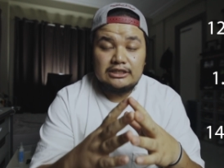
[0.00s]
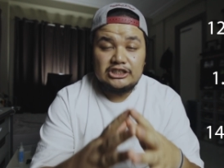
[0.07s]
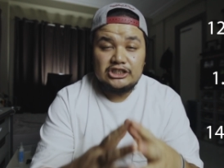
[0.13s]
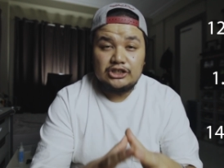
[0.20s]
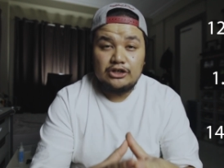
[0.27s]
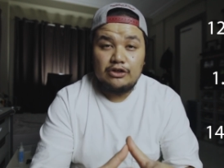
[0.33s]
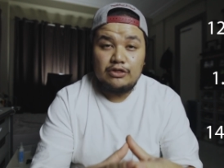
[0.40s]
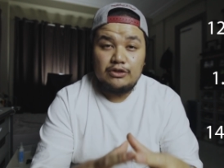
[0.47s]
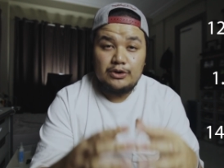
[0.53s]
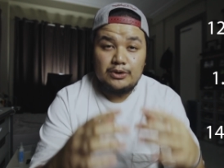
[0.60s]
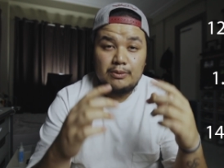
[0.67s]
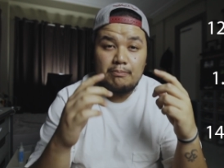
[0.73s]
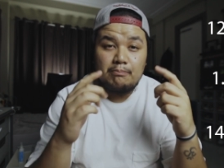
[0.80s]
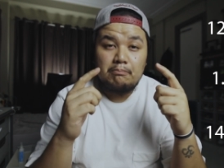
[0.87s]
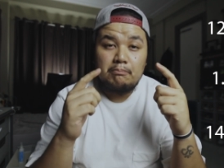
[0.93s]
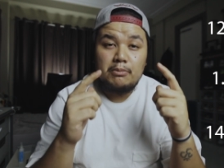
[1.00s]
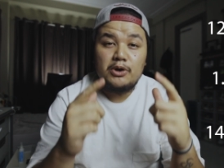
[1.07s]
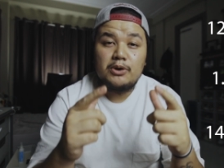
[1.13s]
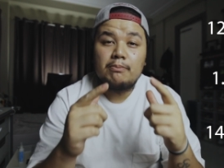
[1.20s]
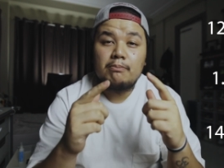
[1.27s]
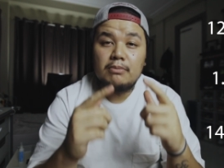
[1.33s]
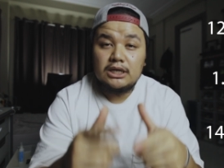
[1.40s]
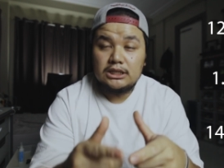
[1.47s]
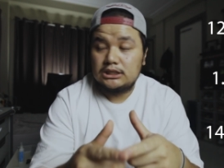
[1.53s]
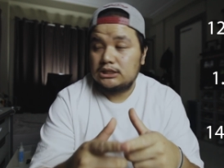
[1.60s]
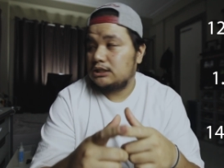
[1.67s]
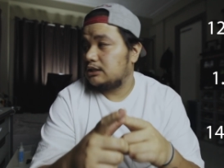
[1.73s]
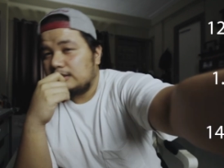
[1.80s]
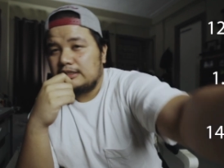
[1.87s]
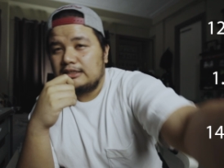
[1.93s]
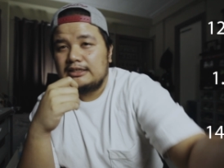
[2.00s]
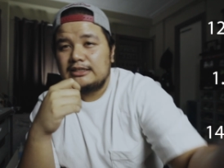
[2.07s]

each other per month